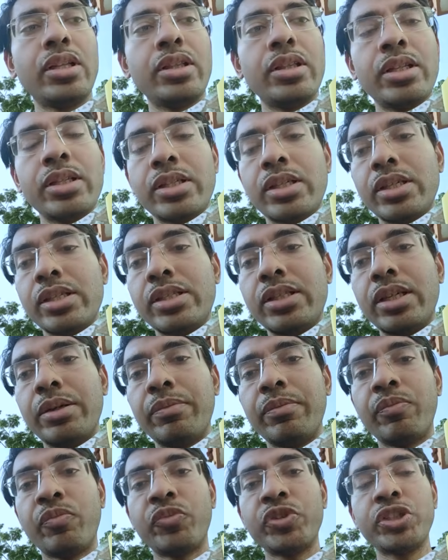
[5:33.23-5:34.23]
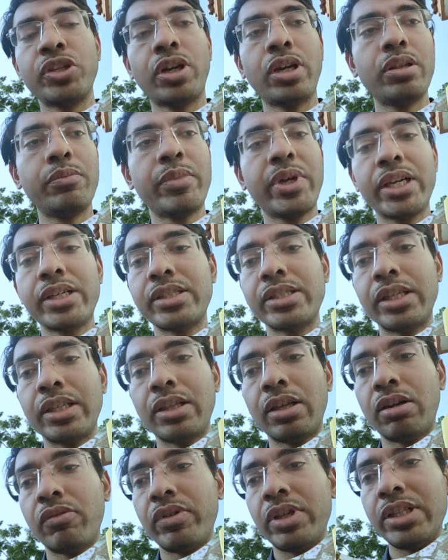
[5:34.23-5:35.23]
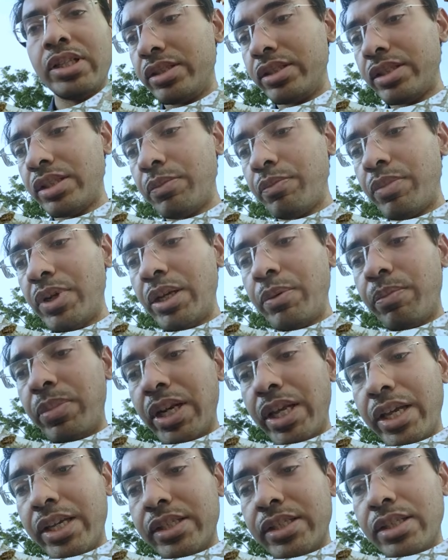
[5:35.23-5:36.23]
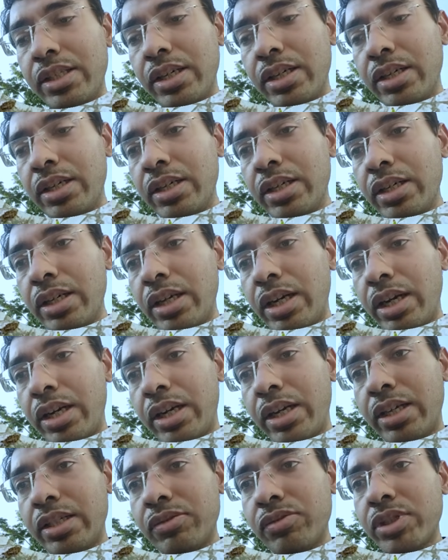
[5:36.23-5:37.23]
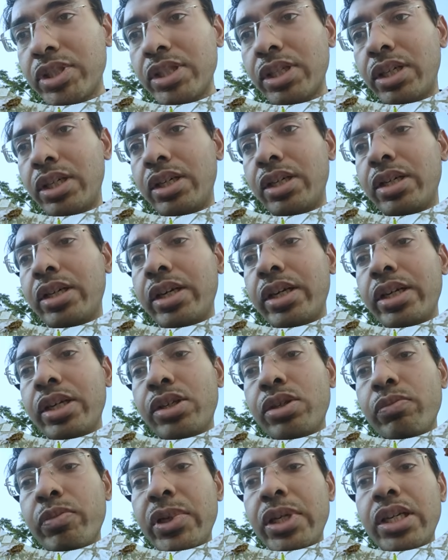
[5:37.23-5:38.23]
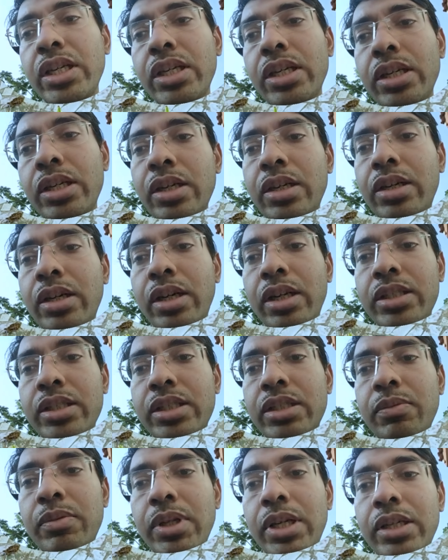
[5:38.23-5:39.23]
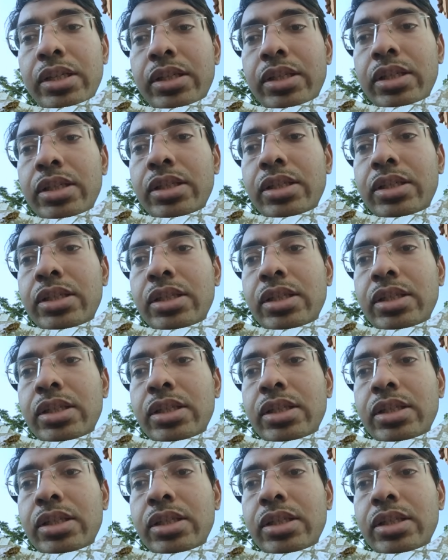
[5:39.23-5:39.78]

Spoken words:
This is the soil mix, and now we'll simply place the cuttings which are ready to be transplanted.